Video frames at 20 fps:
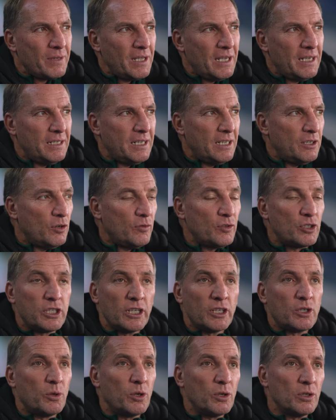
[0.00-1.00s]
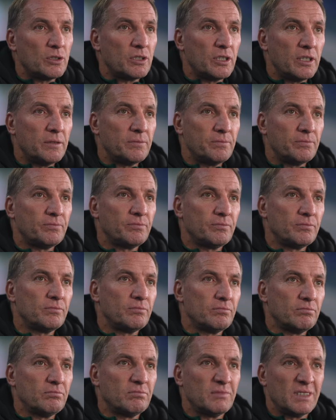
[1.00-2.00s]
and obviously quality.
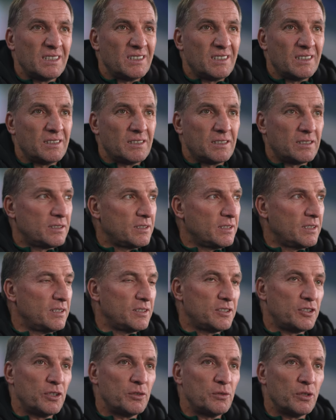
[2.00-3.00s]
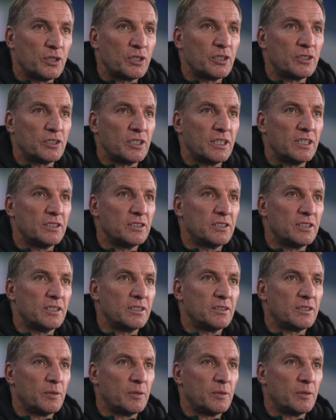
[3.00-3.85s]
It's not rocket science.